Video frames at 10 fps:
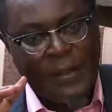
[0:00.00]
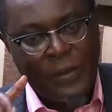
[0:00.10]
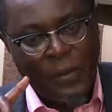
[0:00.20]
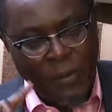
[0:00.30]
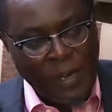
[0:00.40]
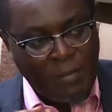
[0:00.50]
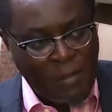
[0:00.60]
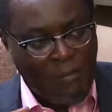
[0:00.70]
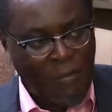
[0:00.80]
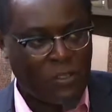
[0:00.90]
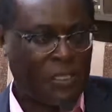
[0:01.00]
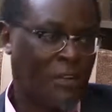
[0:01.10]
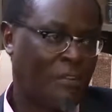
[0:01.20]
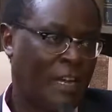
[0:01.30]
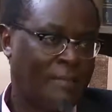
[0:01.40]
will be forced out
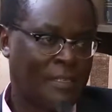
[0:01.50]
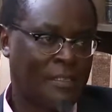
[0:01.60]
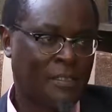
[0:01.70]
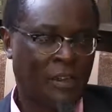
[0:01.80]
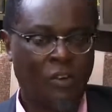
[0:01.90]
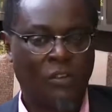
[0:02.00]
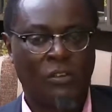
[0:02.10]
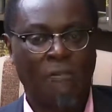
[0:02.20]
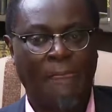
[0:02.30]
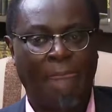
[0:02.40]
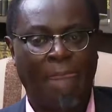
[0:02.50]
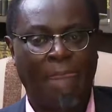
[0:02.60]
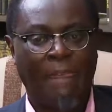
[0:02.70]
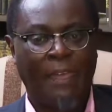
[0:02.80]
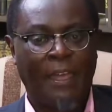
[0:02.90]
of government or not.
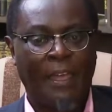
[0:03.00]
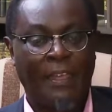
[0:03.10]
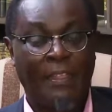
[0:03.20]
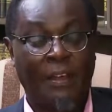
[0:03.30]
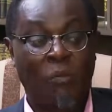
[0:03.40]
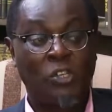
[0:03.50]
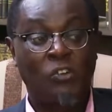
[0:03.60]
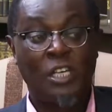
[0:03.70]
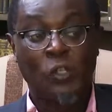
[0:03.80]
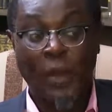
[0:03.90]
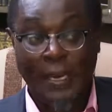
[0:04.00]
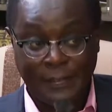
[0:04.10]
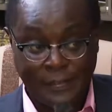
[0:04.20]
The question is when.